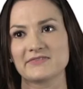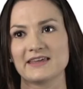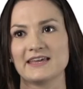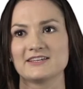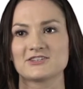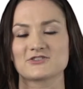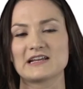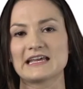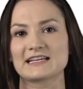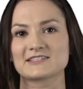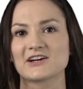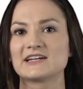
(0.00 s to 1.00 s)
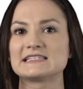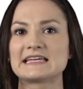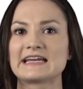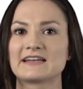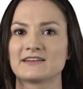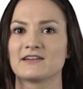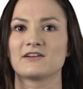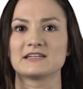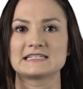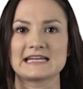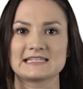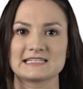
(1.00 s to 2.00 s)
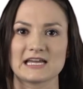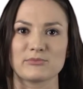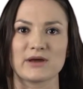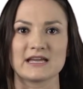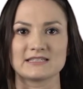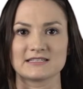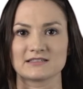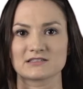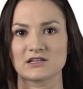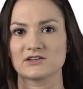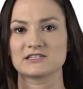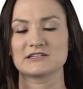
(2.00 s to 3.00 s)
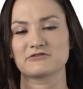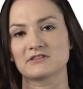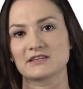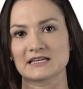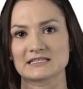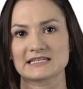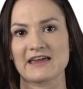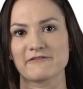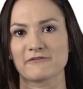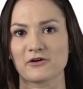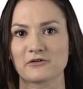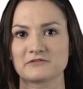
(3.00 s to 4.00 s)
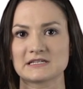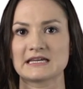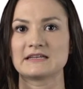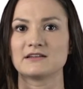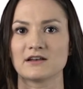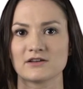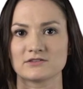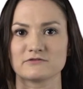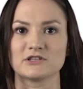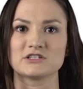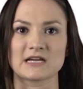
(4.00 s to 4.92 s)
it's just really exciting and on a day-to-day -day basis there's loads of different things to get involved in and loads of new